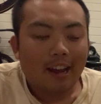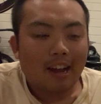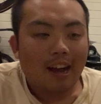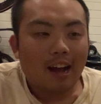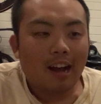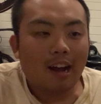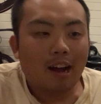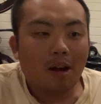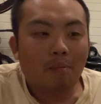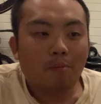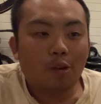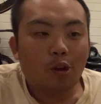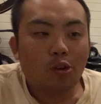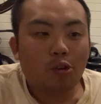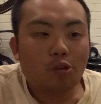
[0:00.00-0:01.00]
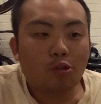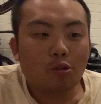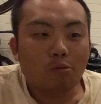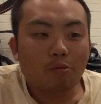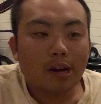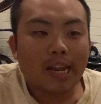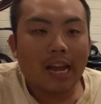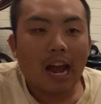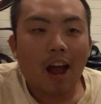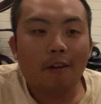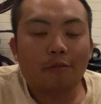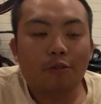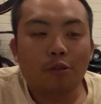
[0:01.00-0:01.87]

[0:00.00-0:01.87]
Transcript: um, you shouldn't really have